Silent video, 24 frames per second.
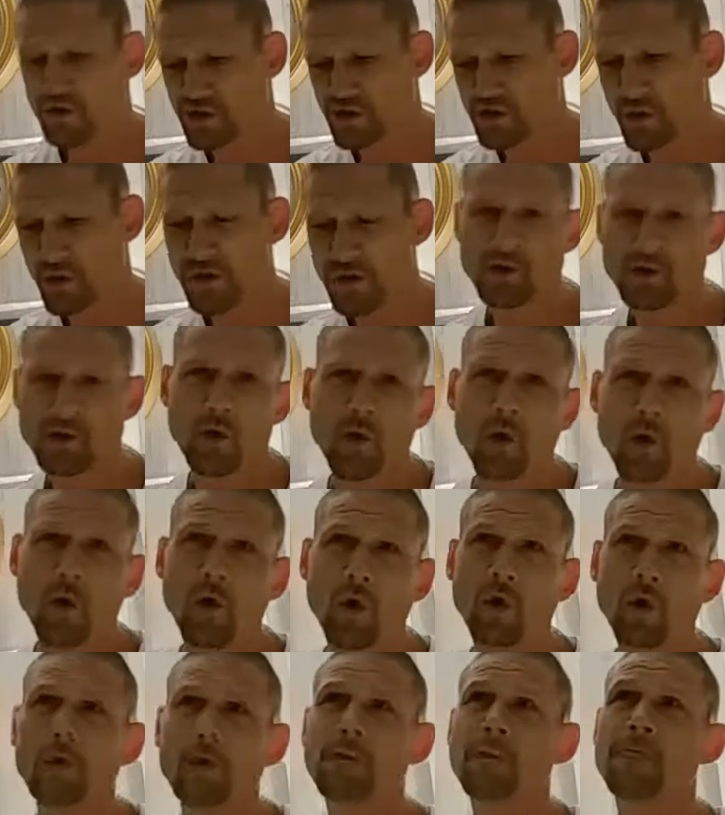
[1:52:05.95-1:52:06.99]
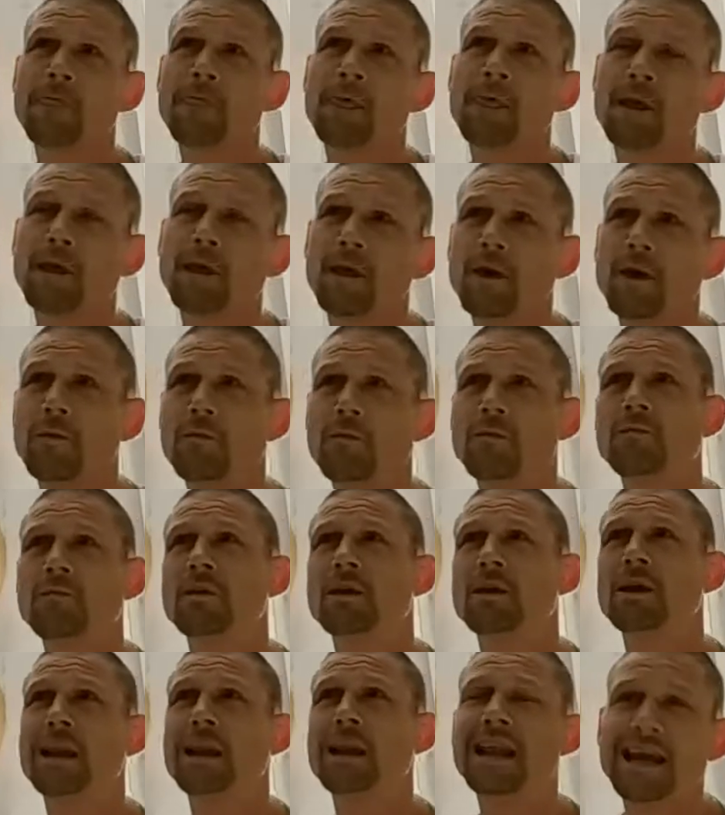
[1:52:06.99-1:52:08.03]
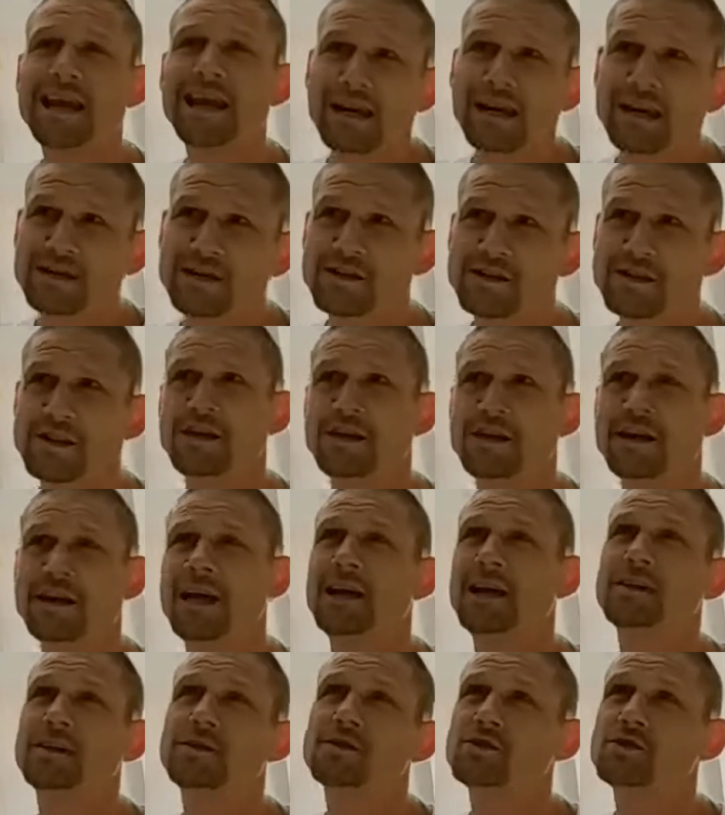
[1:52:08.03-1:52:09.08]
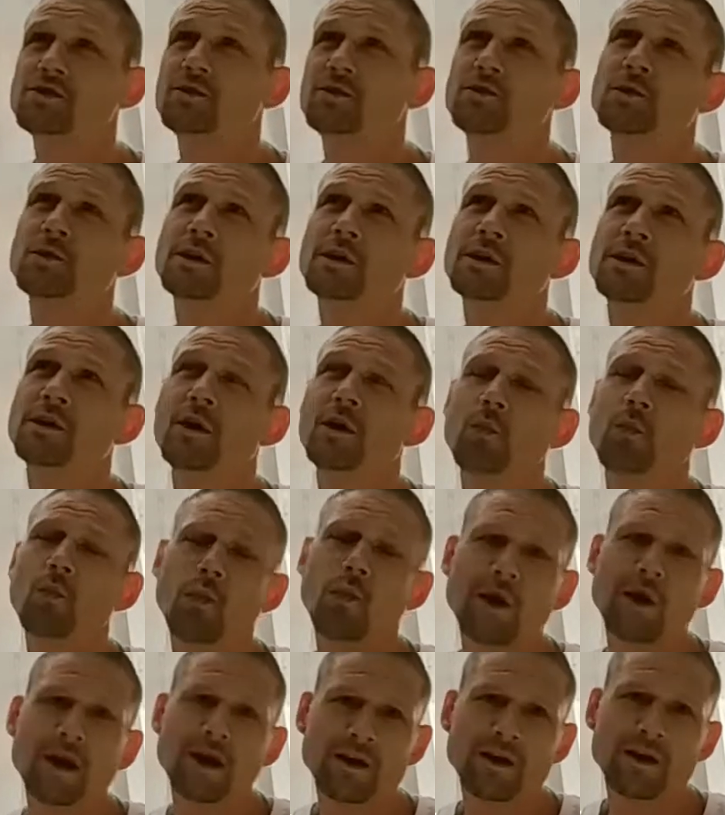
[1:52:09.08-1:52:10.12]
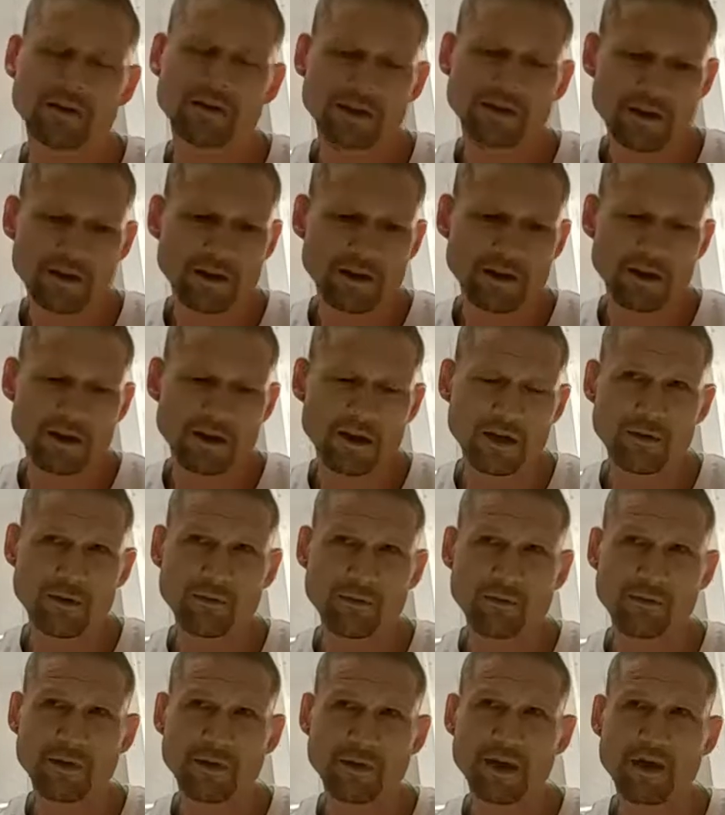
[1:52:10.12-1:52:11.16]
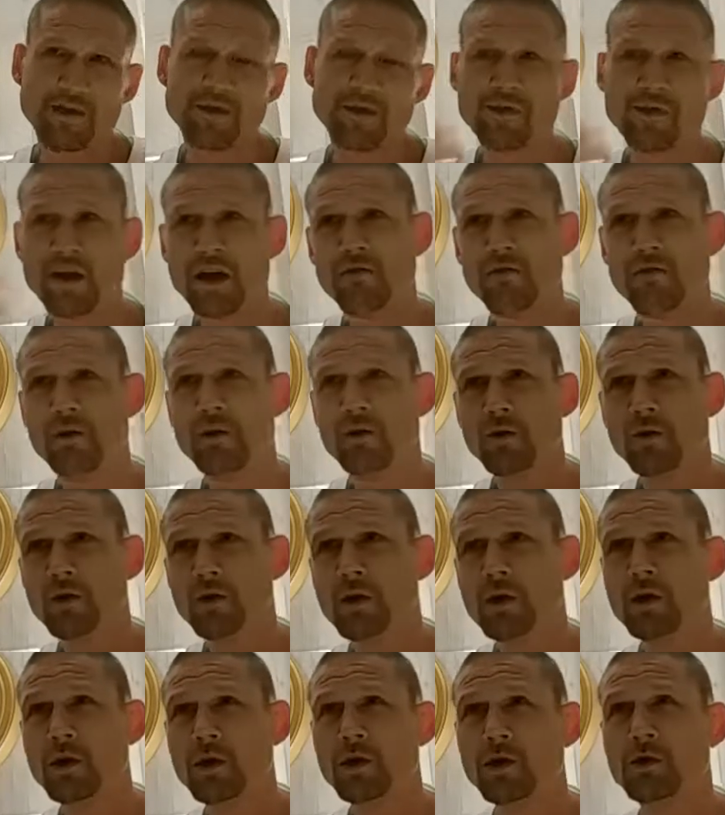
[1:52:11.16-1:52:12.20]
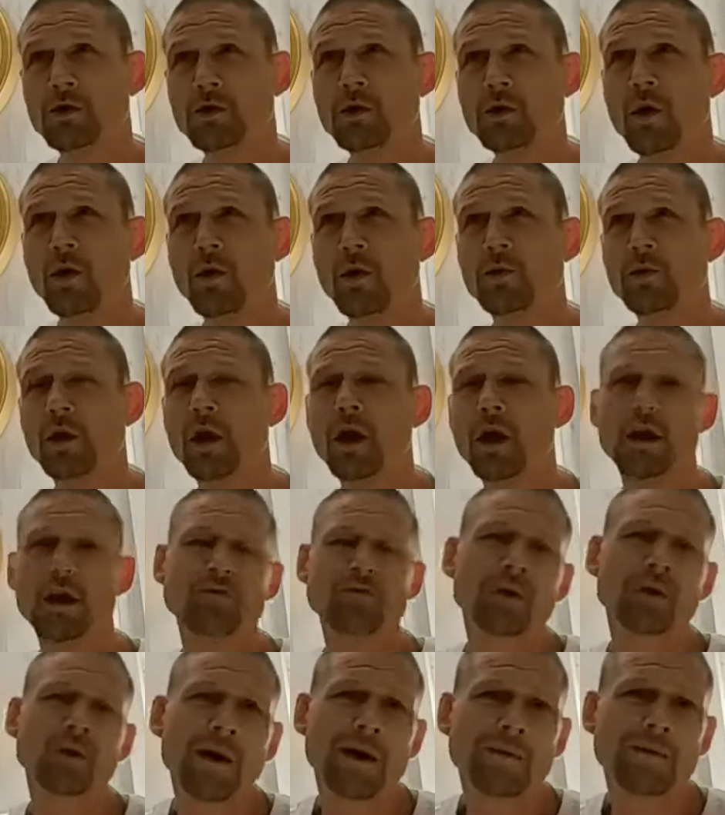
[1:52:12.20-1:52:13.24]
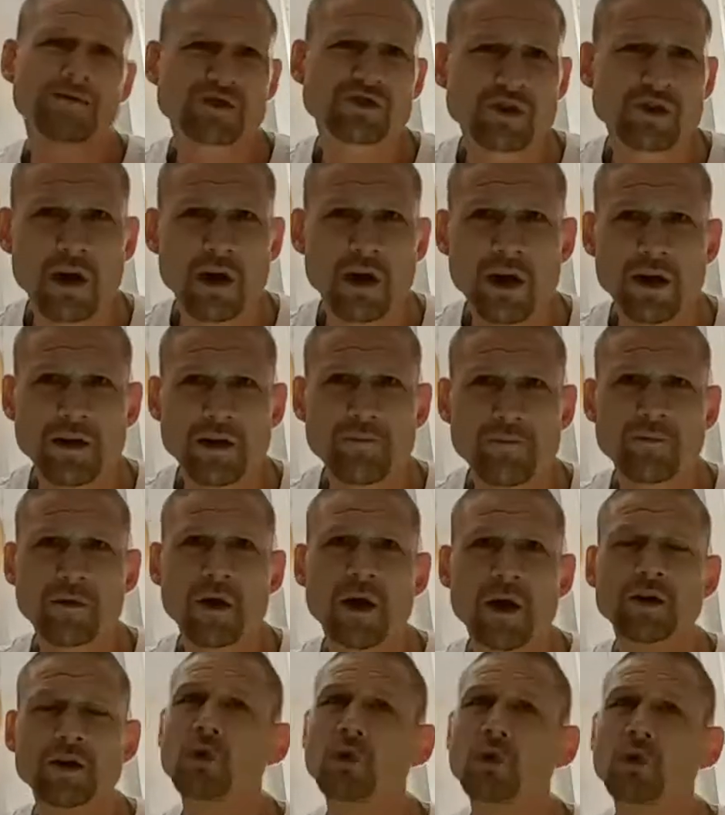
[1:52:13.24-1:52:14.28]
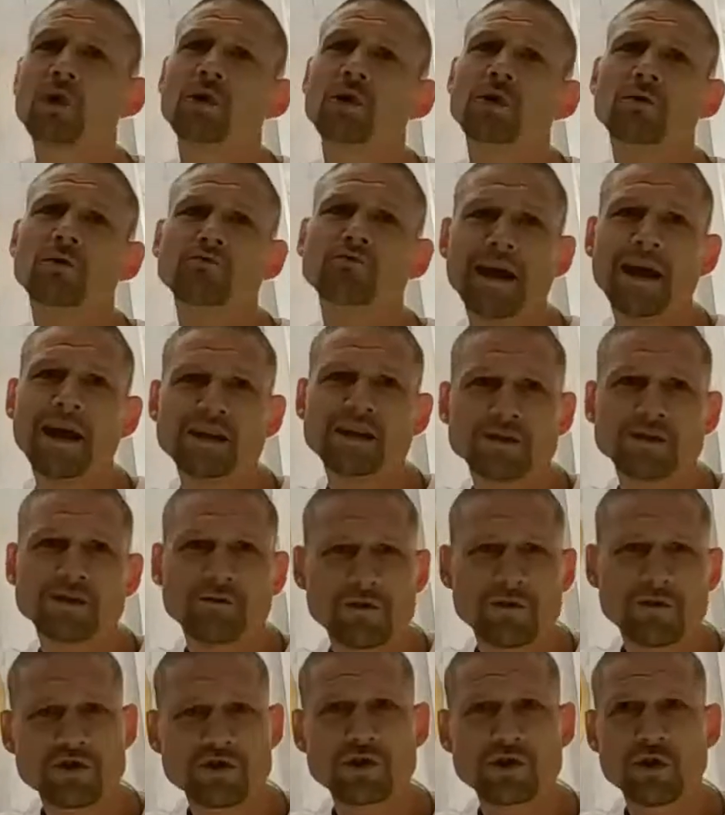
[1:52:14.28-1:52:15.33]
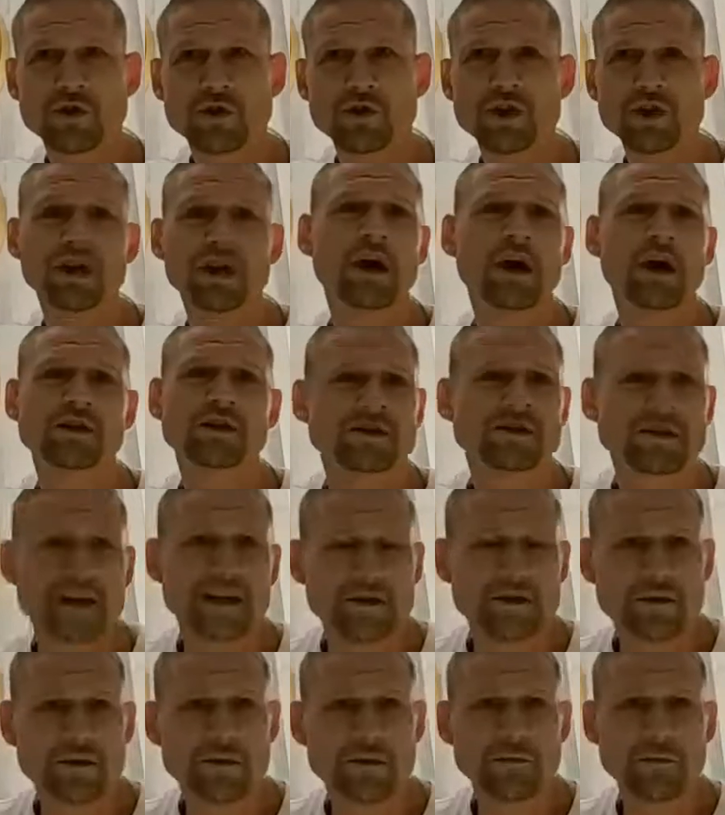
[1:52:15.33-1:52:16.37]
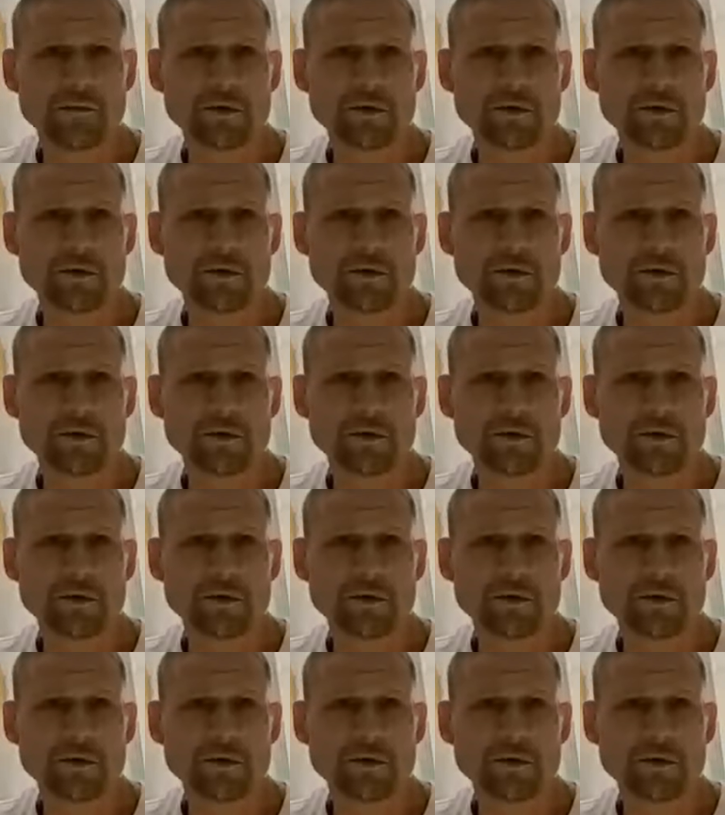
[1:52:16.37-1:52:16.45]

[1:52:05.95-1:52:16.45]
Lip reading: So it's all linked into a weird ethereal non-light. If you go outside and you look at the rays of the sun, you can't see them.